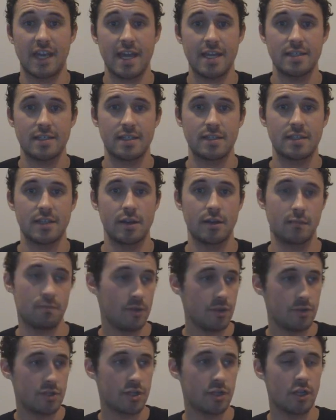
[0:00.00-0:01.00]
case this year.
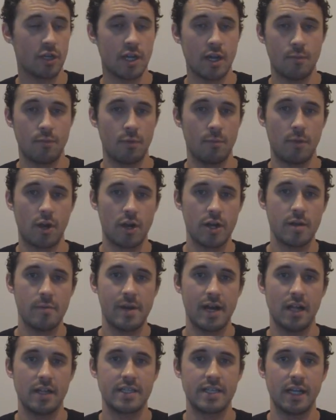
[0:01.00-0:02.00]
You just look up what Mario
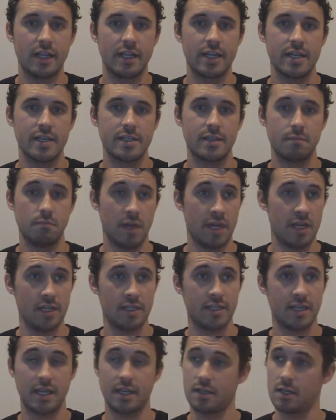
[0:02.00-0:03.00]
Balotelli is, and
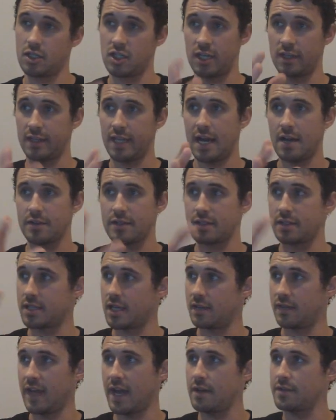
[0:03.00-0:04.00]
it's like 10,000,
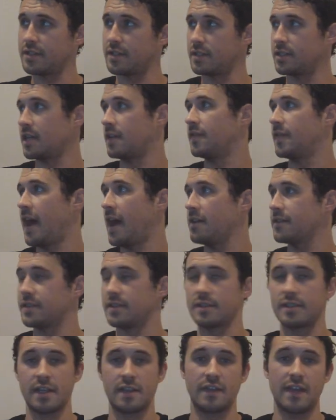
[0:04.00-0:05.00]
10,000,
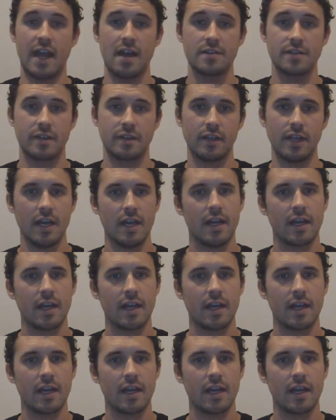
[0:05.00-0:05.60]
10,000, 10,000.